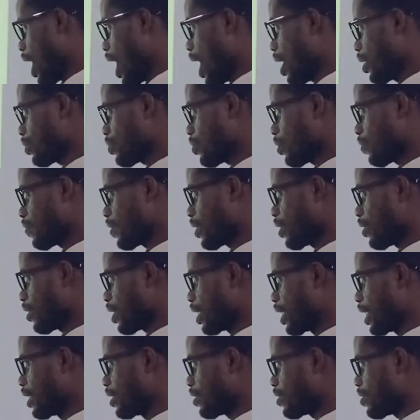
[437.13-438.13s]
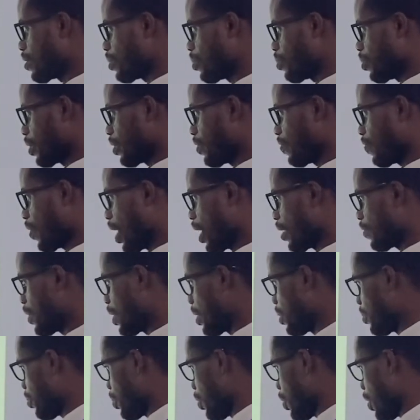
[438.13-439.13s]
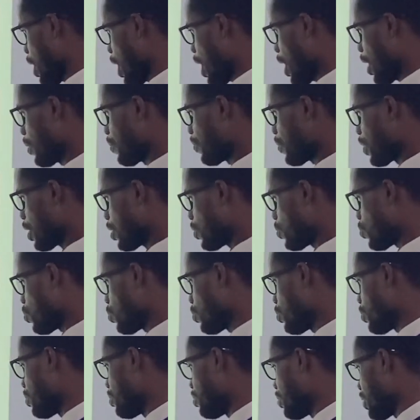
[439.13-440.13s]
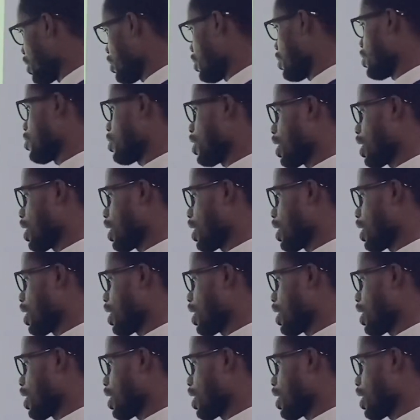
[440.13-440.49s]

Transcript: Out of the 18.5, the employer is to remit,